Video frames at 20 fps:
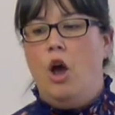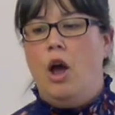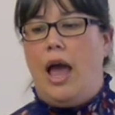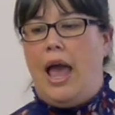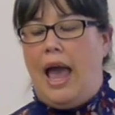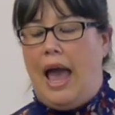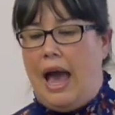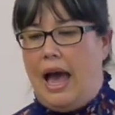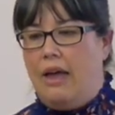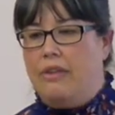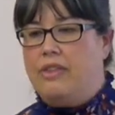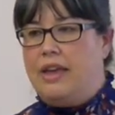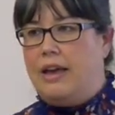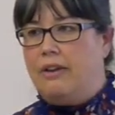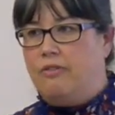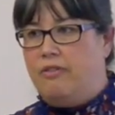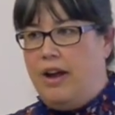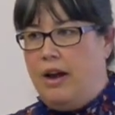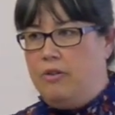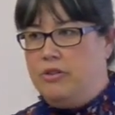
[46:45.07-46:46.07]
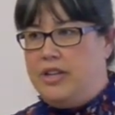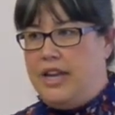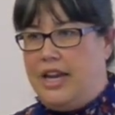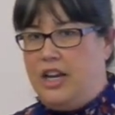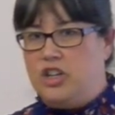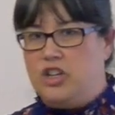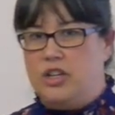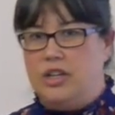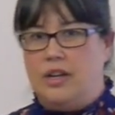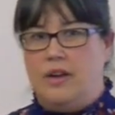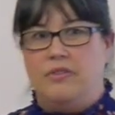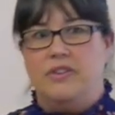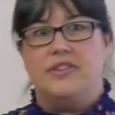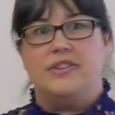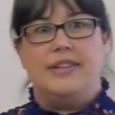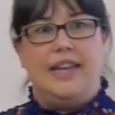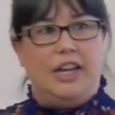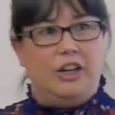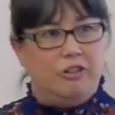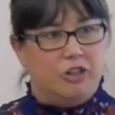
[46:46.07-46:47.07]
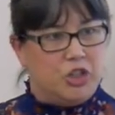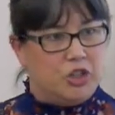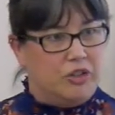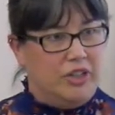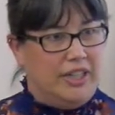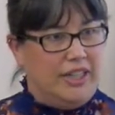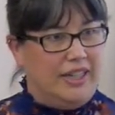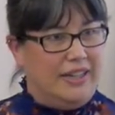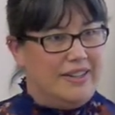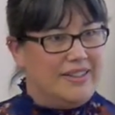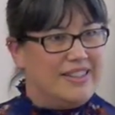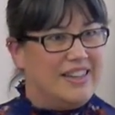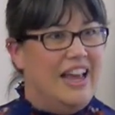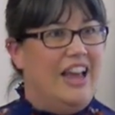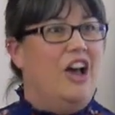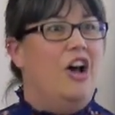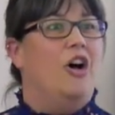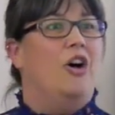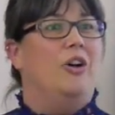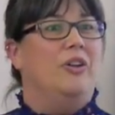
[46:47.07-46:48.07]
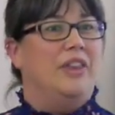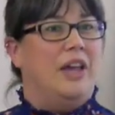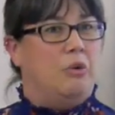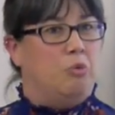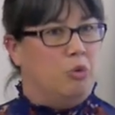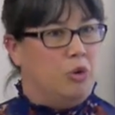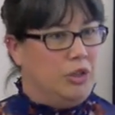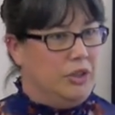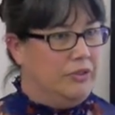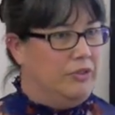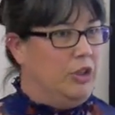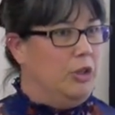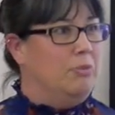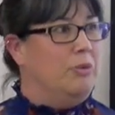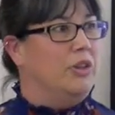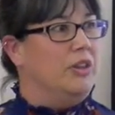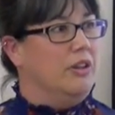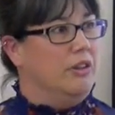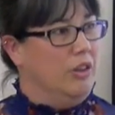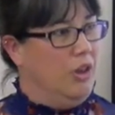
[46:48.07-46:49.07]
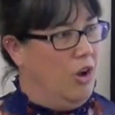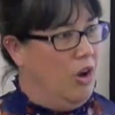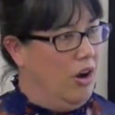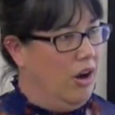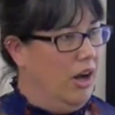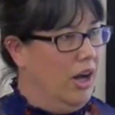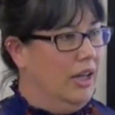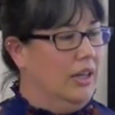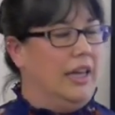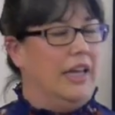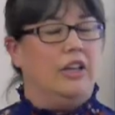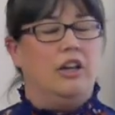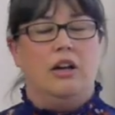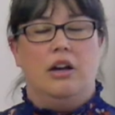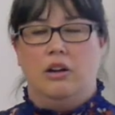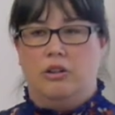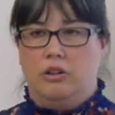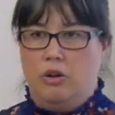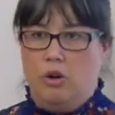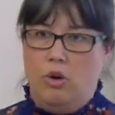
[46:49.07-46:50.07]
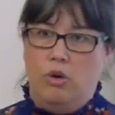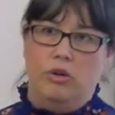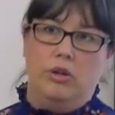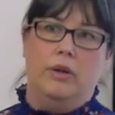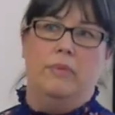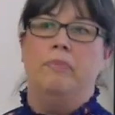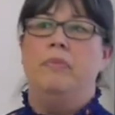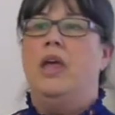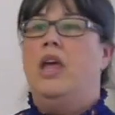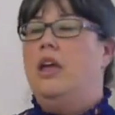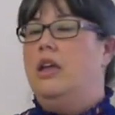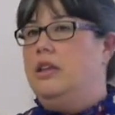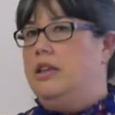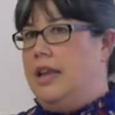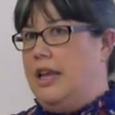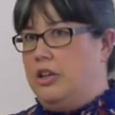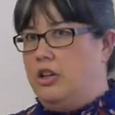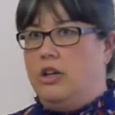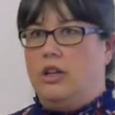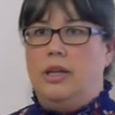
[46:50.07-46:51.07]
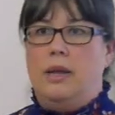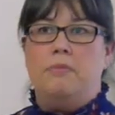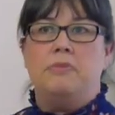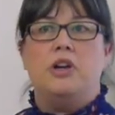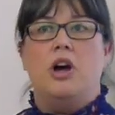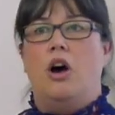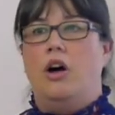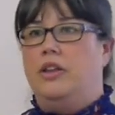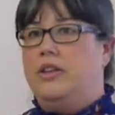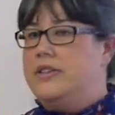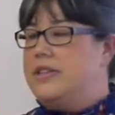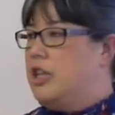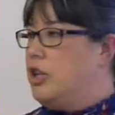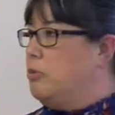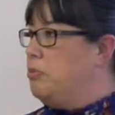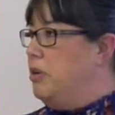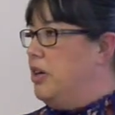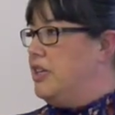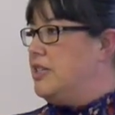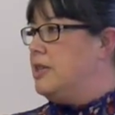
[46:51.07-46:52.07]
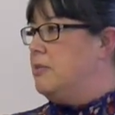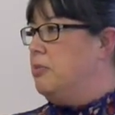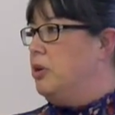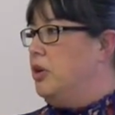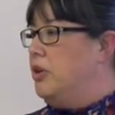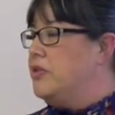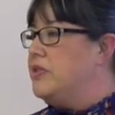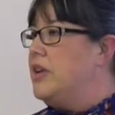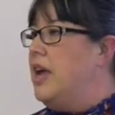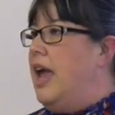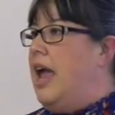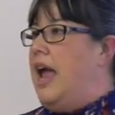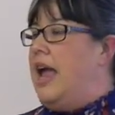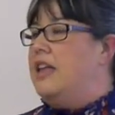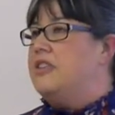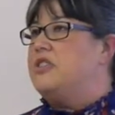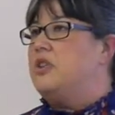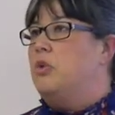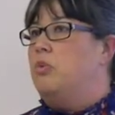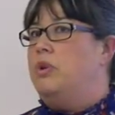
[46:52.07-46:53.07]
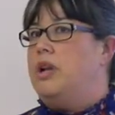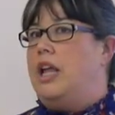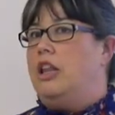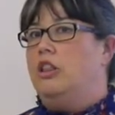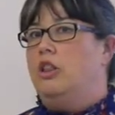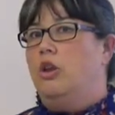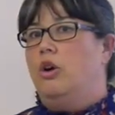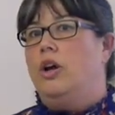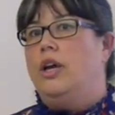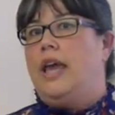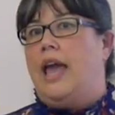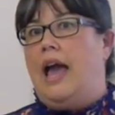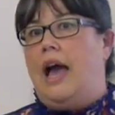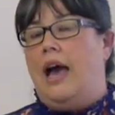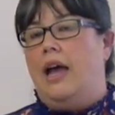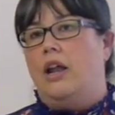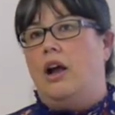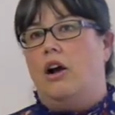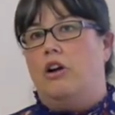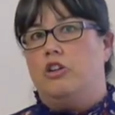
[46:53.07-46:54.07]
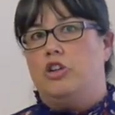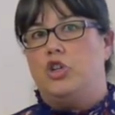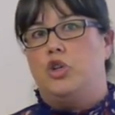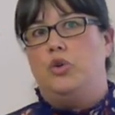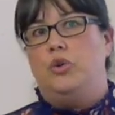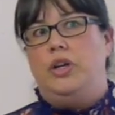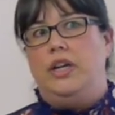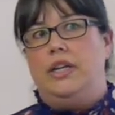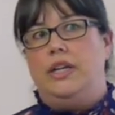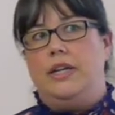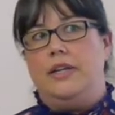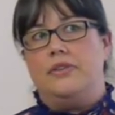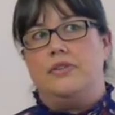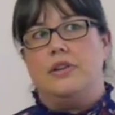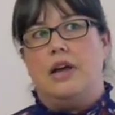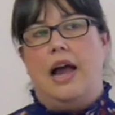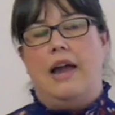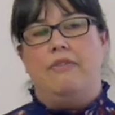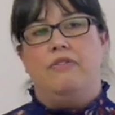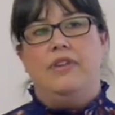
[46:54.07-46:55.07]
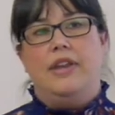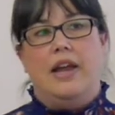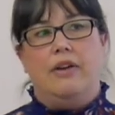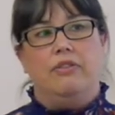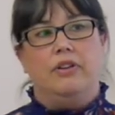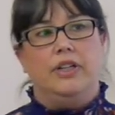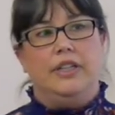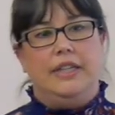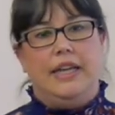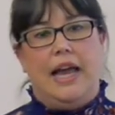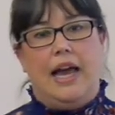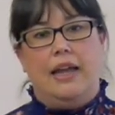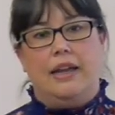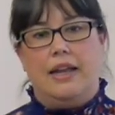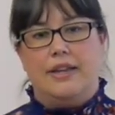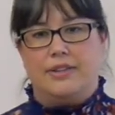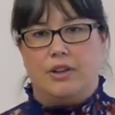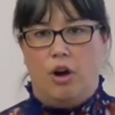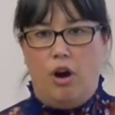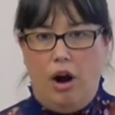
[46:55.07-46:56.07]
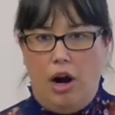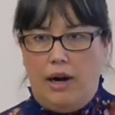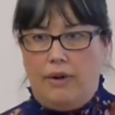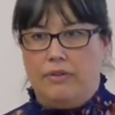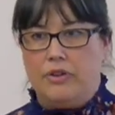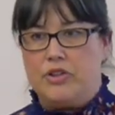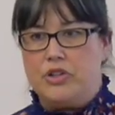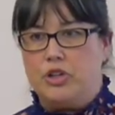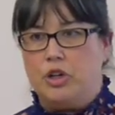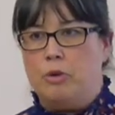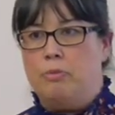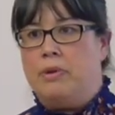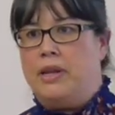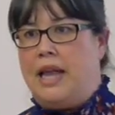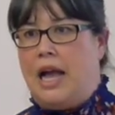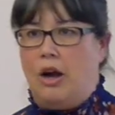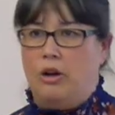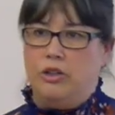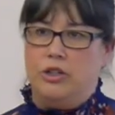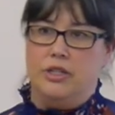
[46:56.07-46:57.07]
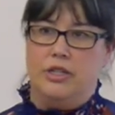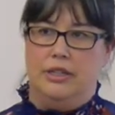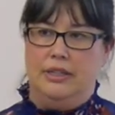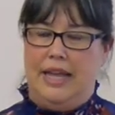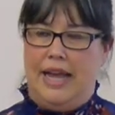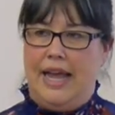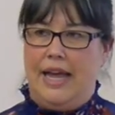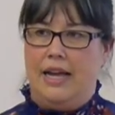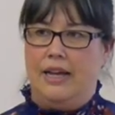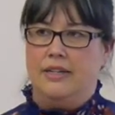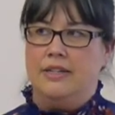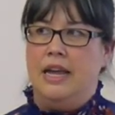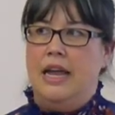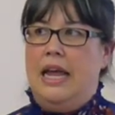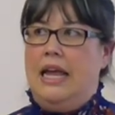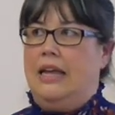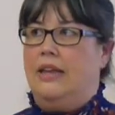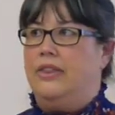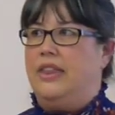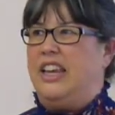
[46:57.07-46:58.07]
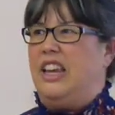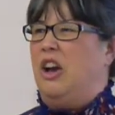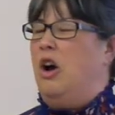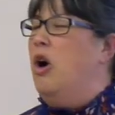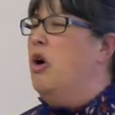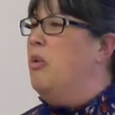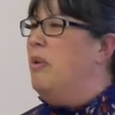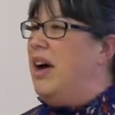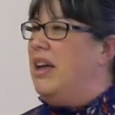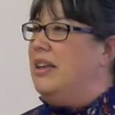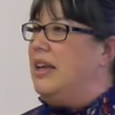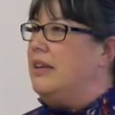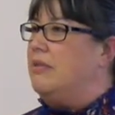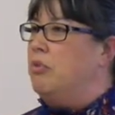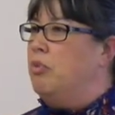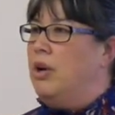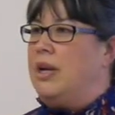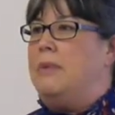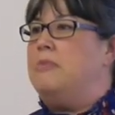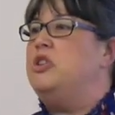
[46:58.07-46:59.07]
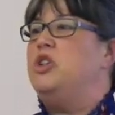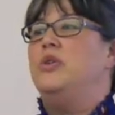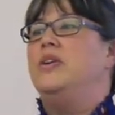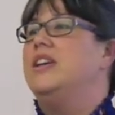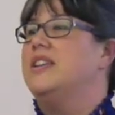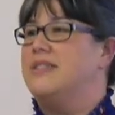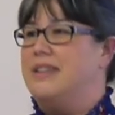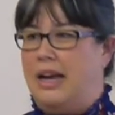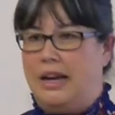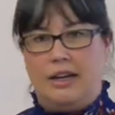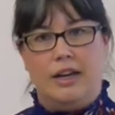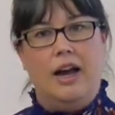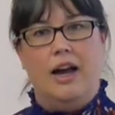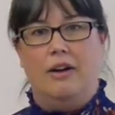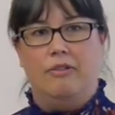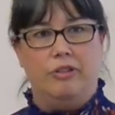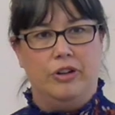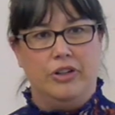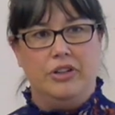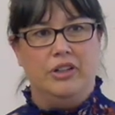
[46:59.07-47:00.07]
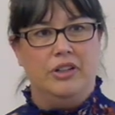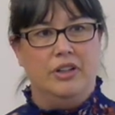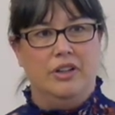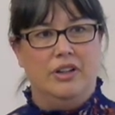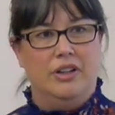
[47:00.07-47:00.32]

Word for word: had that foundation of the sacred treaties, all that worldview about the law, like Ungodum, Netukulimk, all these other principles. And so when I look at our treaties, I've never yet, as a harvester, been out on the land and thinking, oh, well, like what I'm doing is not covered